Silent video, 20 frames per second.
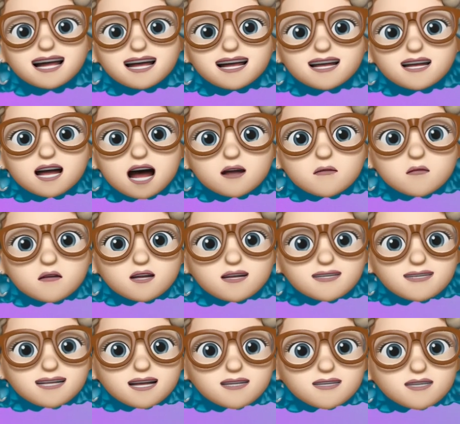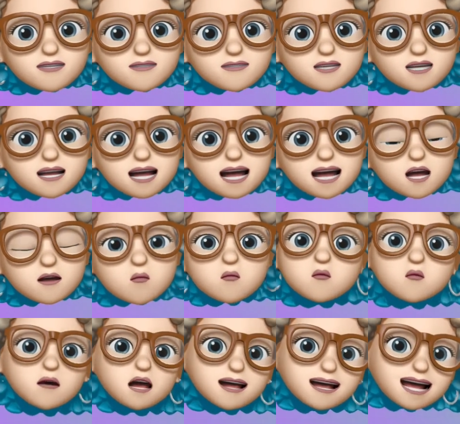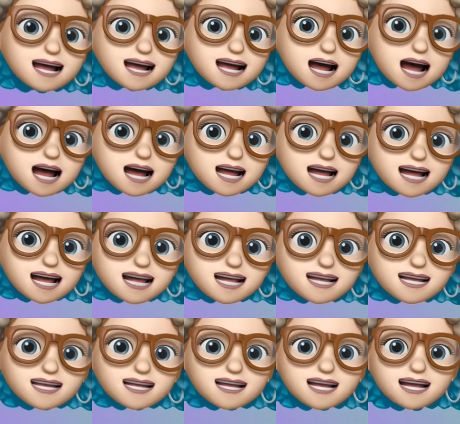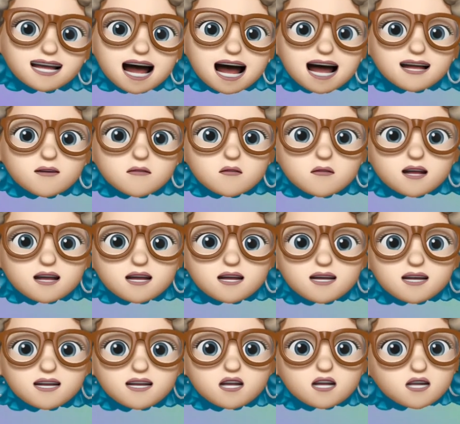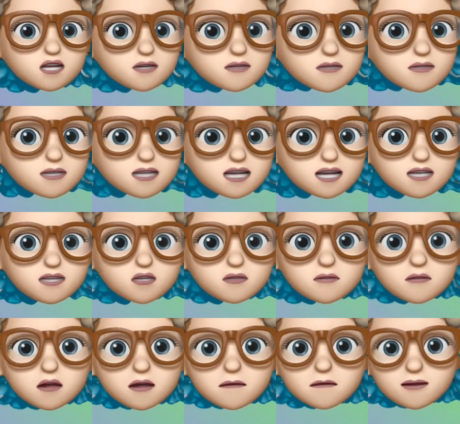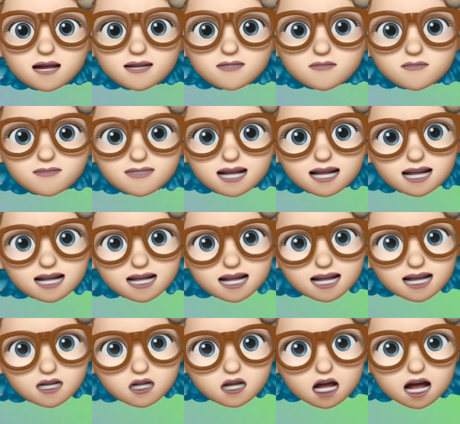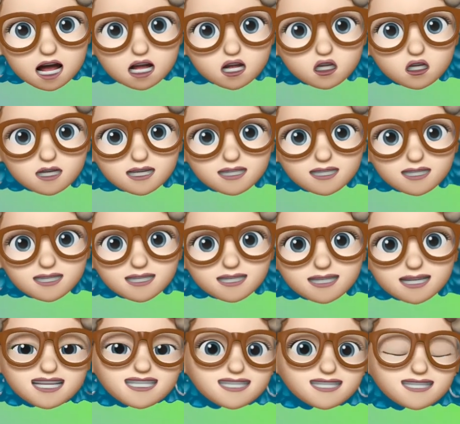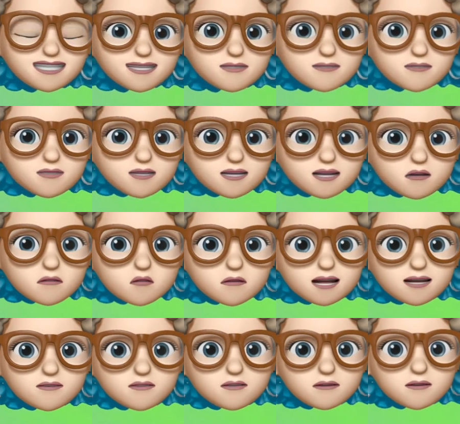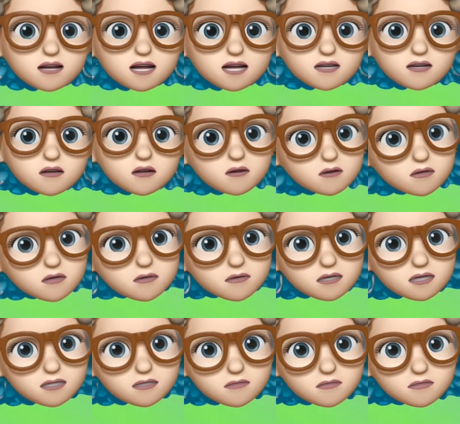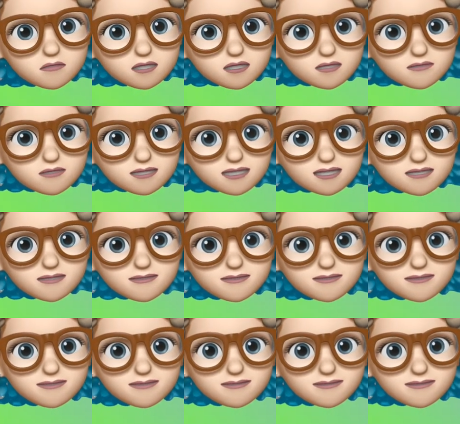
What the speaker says: and I want to tell you today what AI is and how we can use it to our benefit in education instead of running away from it or being afraid of it.